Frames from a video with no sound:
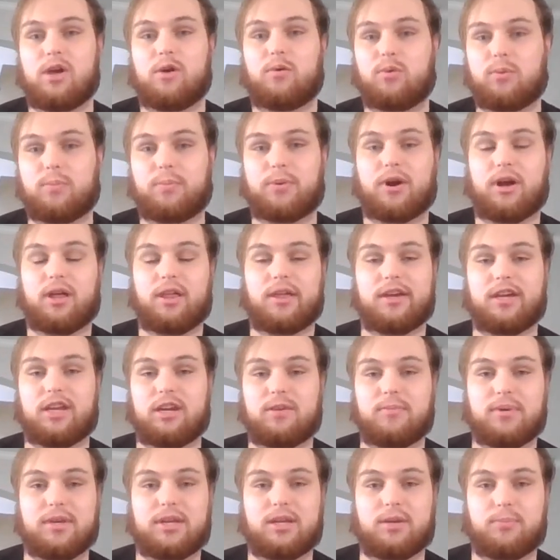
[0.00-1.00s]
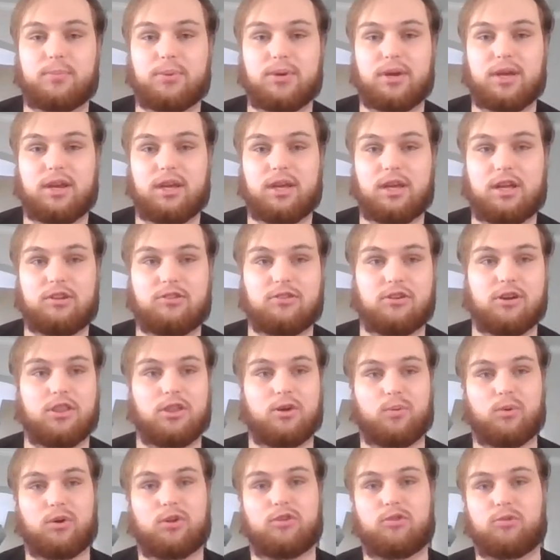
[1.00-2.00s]
We're probably going to be competing each
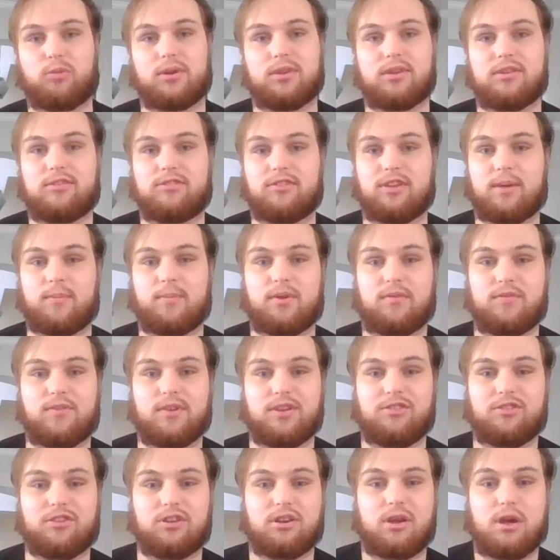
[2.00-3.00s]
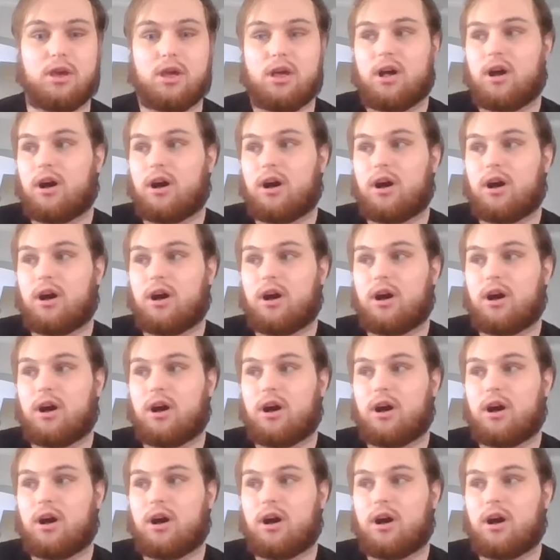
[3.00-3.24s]
other once we're in the same division.